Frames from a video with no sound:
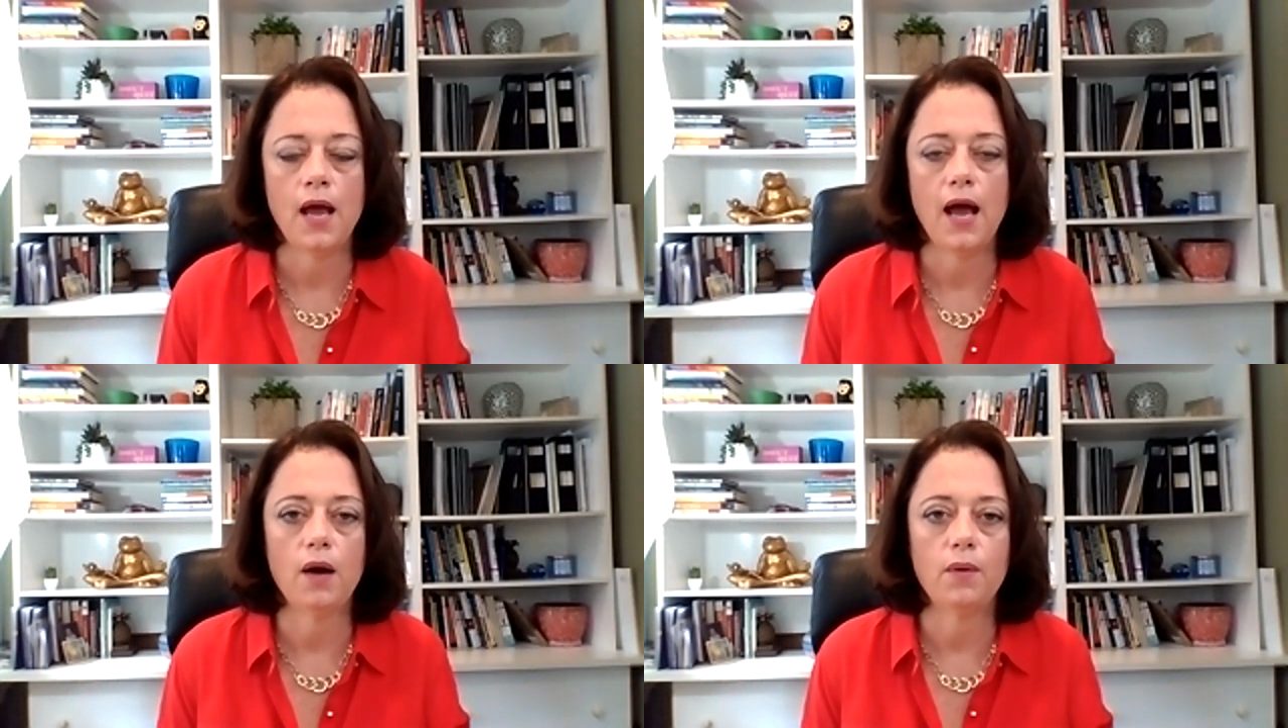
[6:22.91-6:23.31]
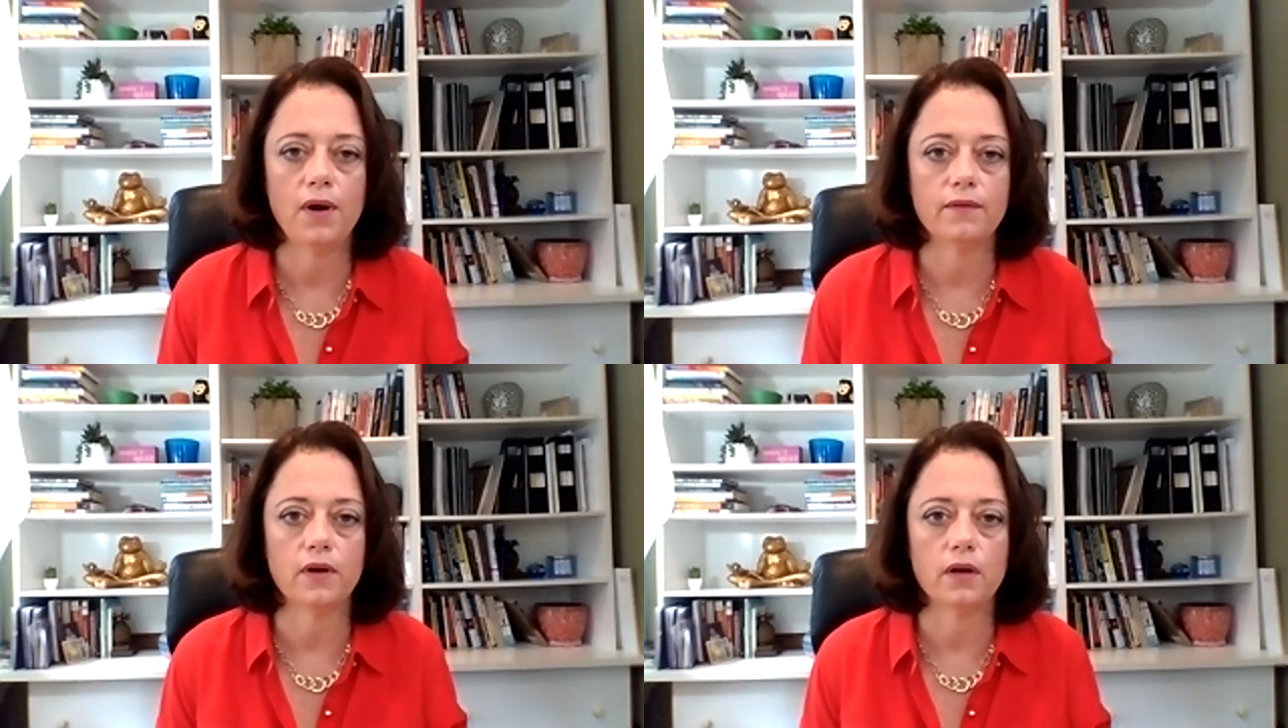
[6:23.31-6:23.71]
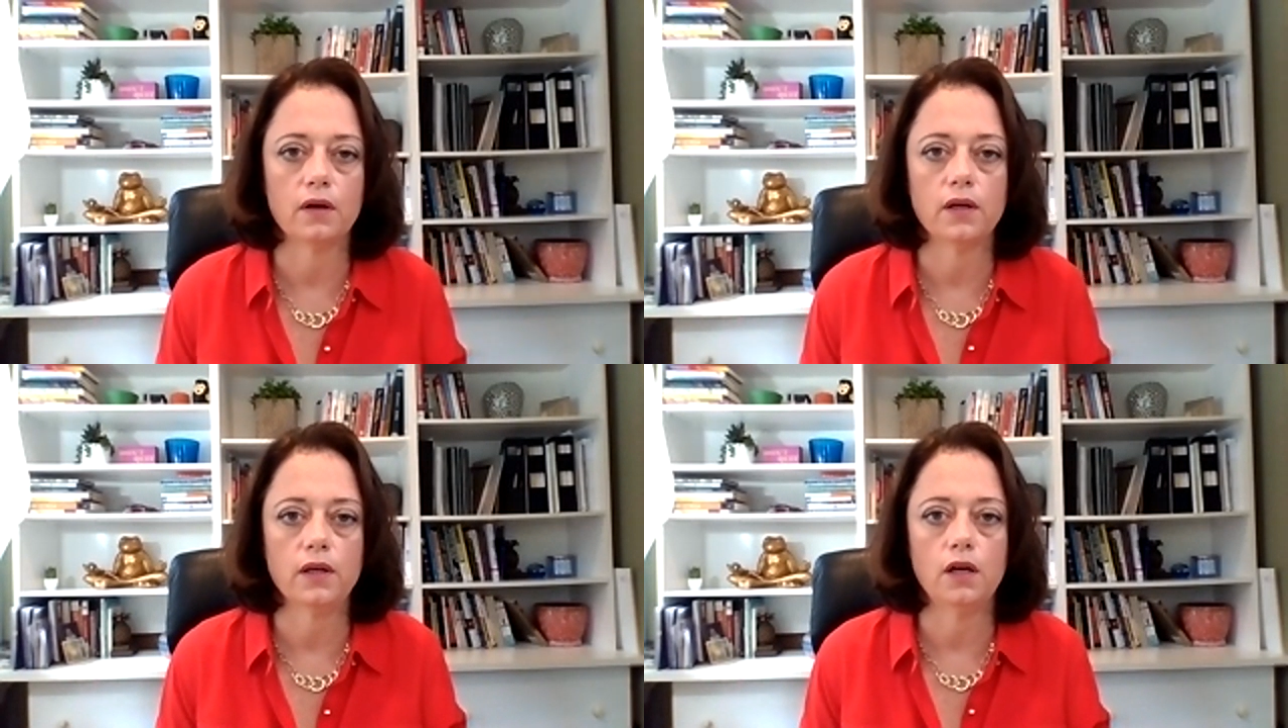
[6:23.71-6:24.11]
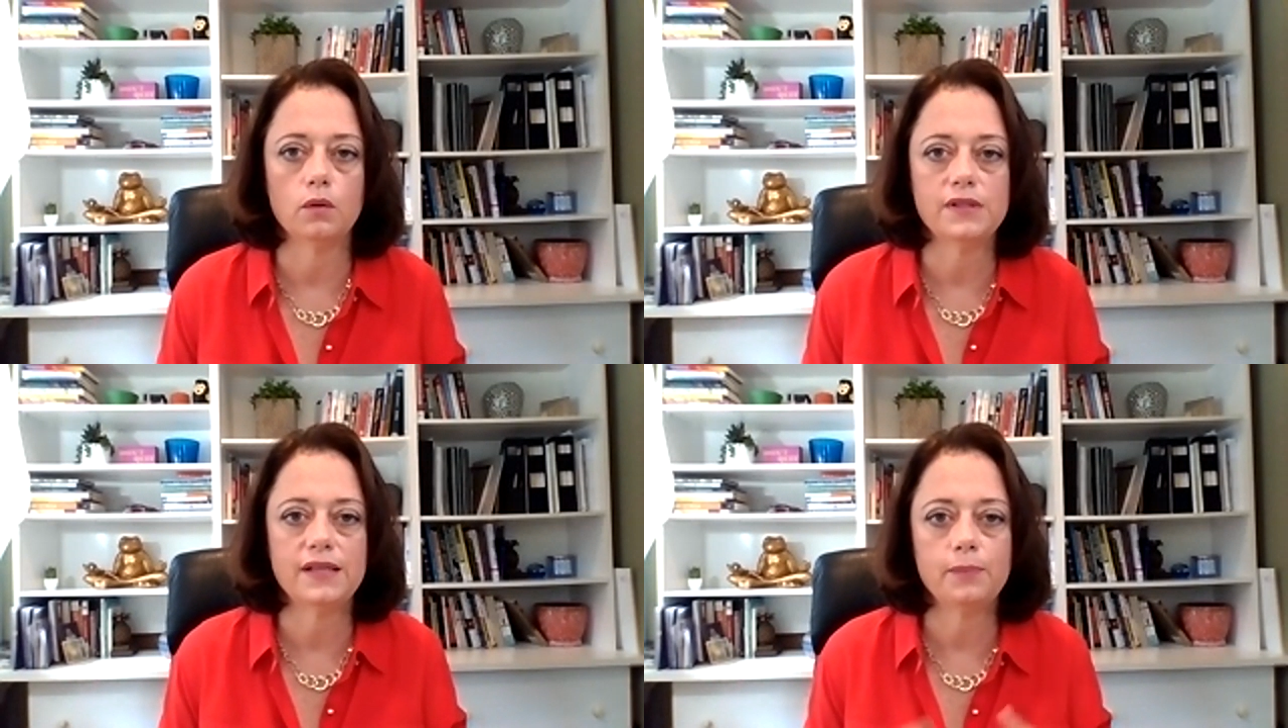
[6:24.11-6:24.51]
However, you
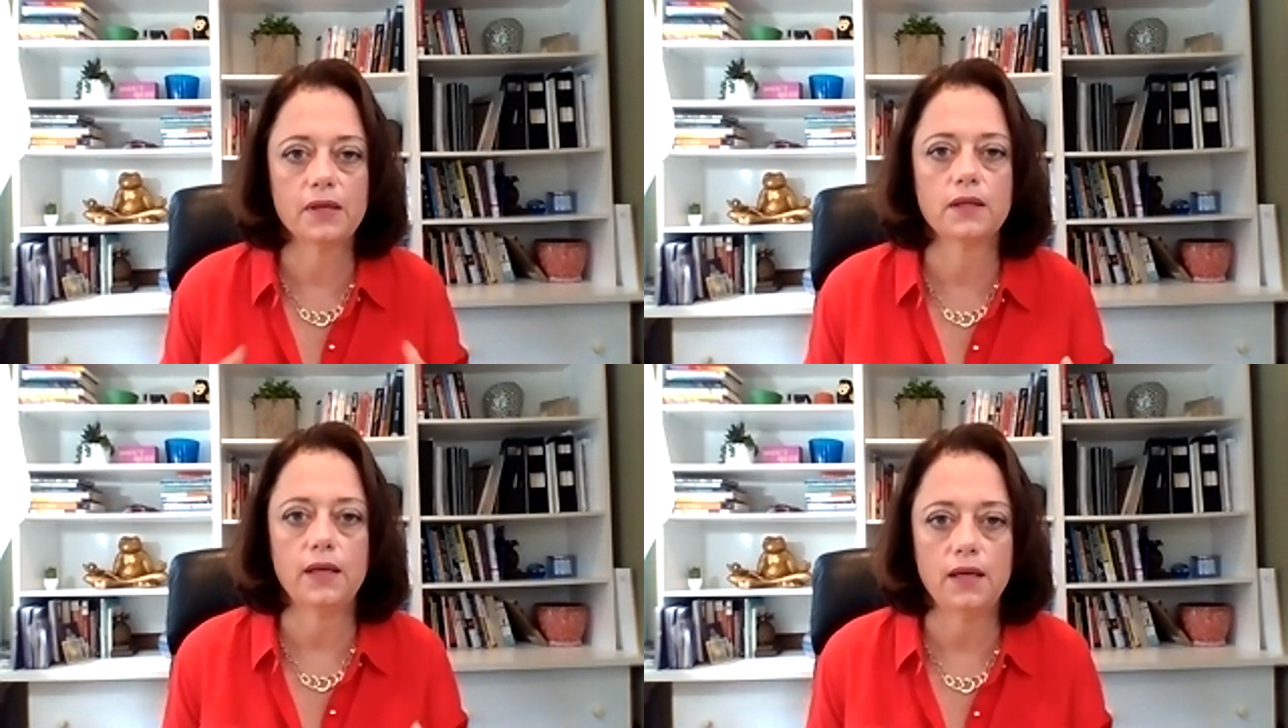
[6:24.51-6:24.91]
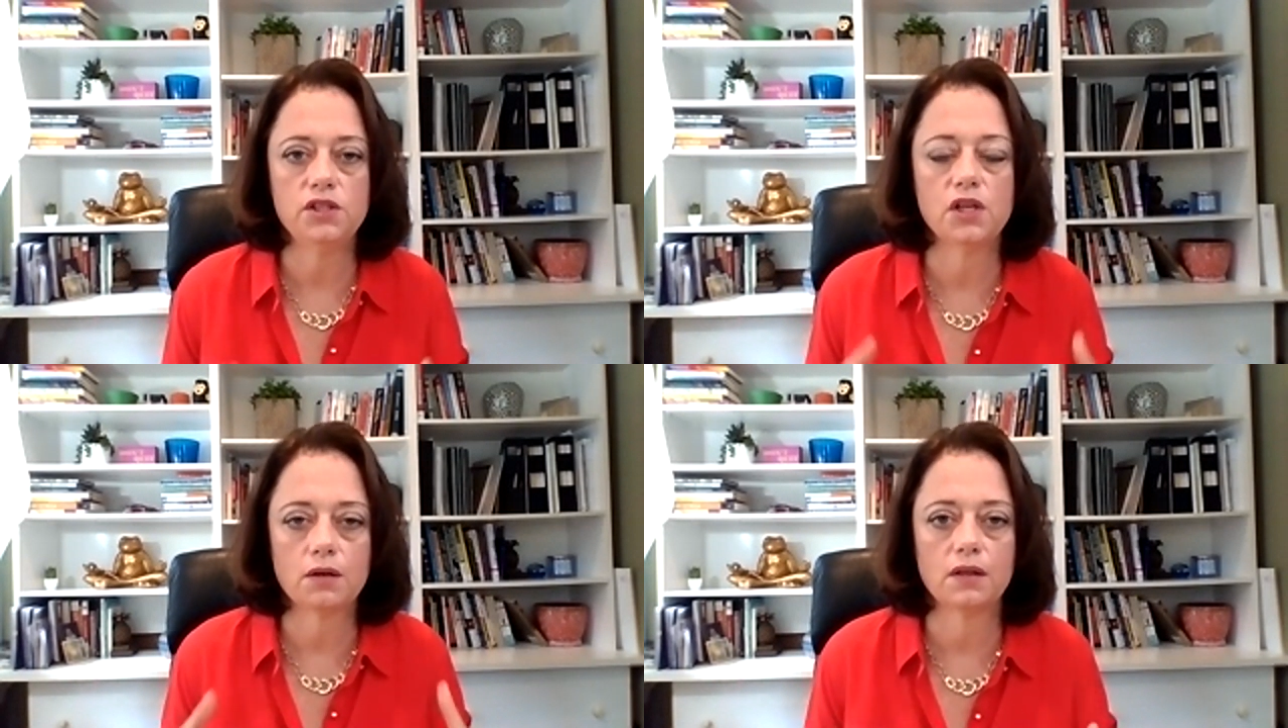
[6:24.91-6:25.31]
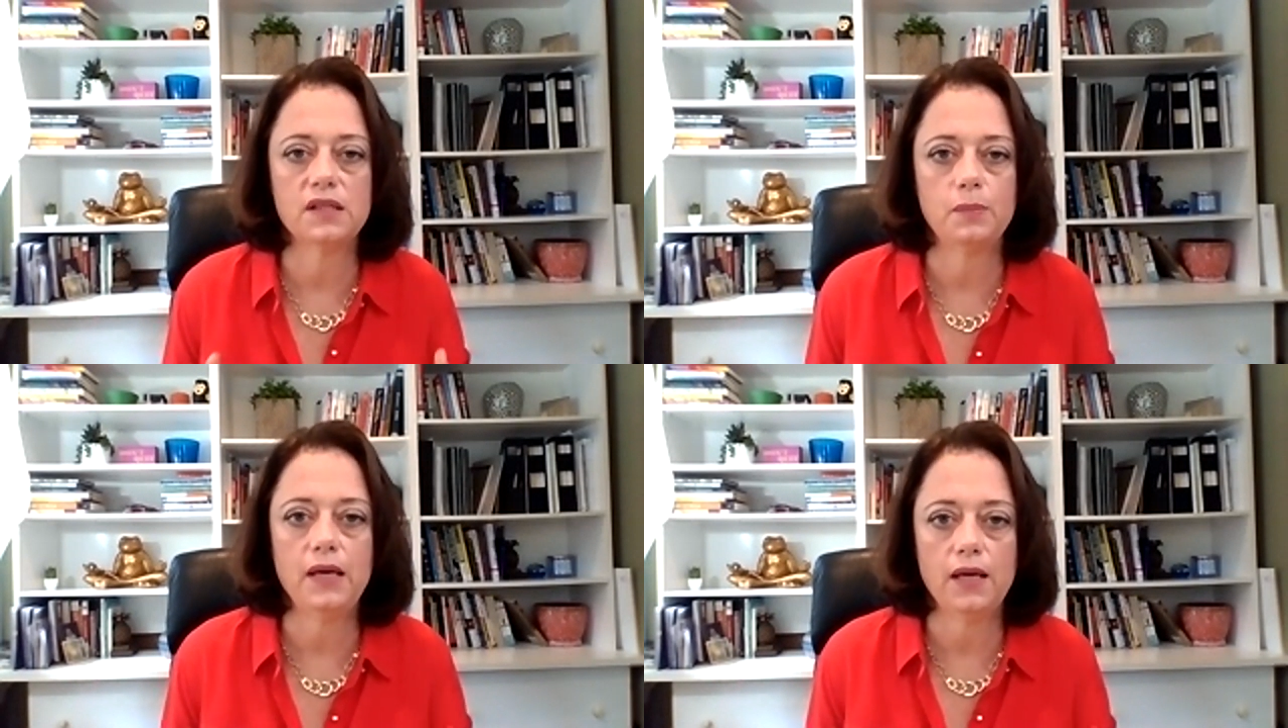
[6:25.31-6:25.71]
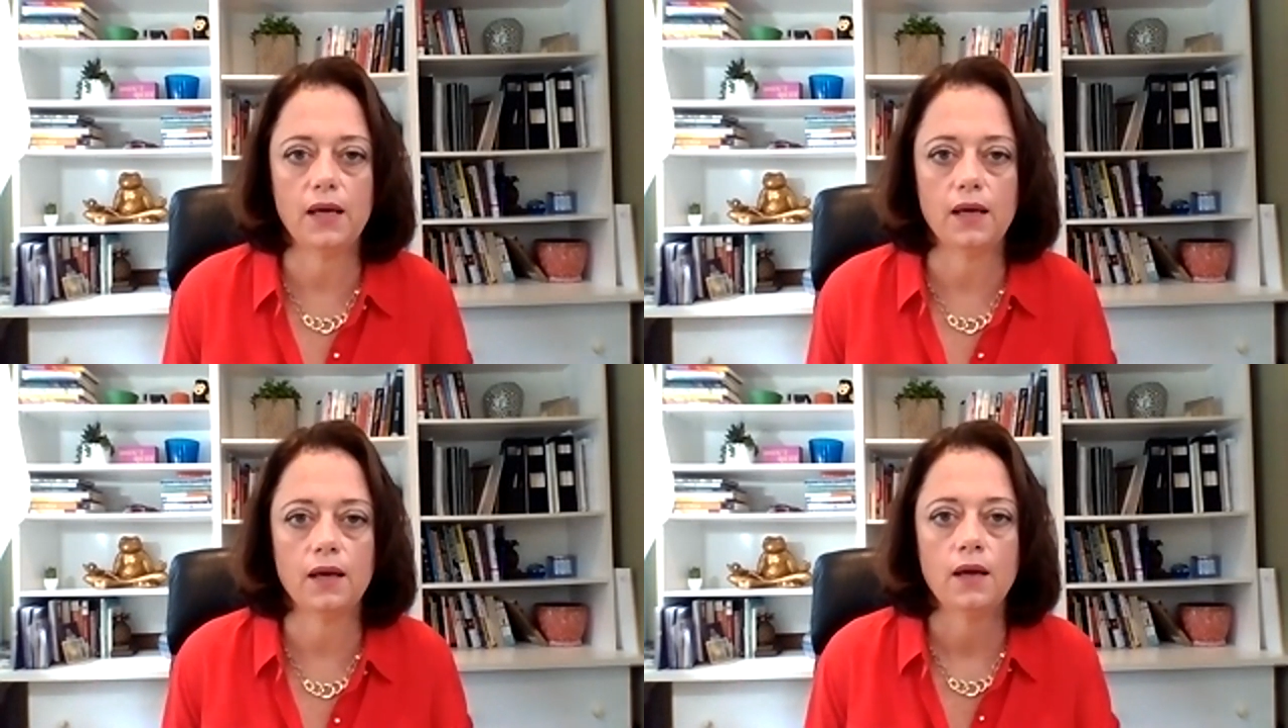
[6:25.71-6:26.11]
know, typically, generally
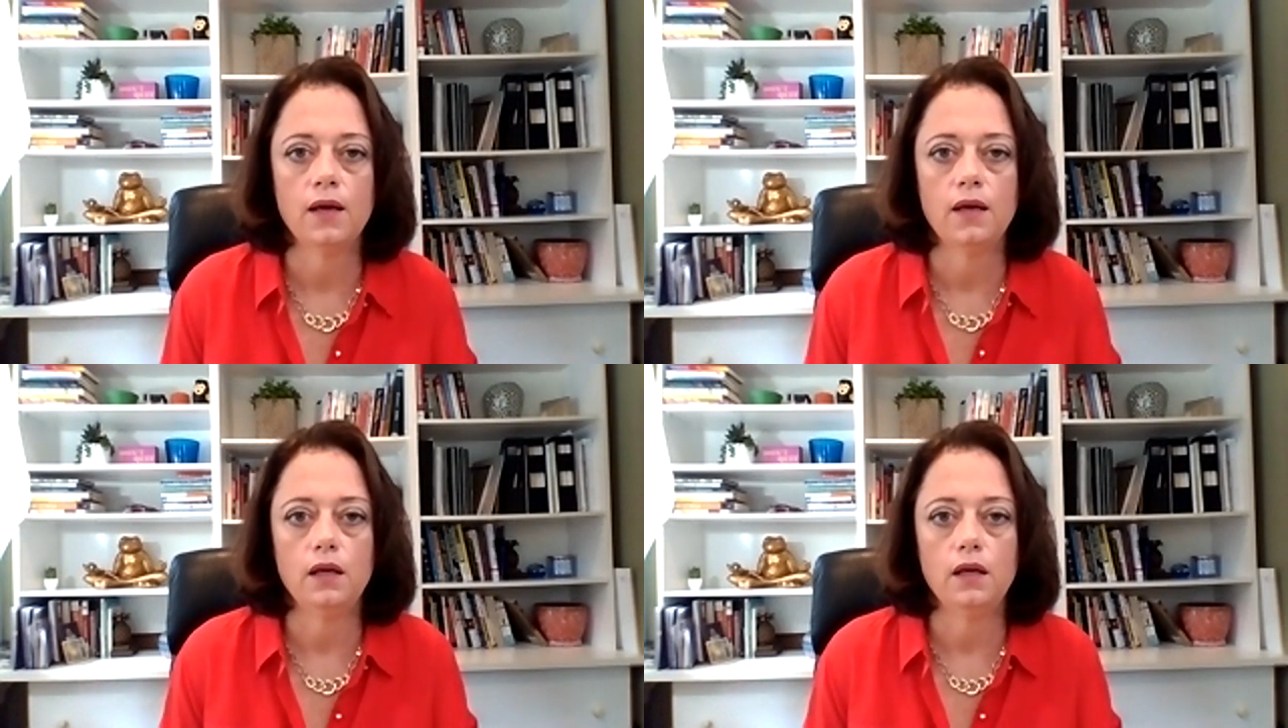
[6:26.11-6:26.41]
speaking,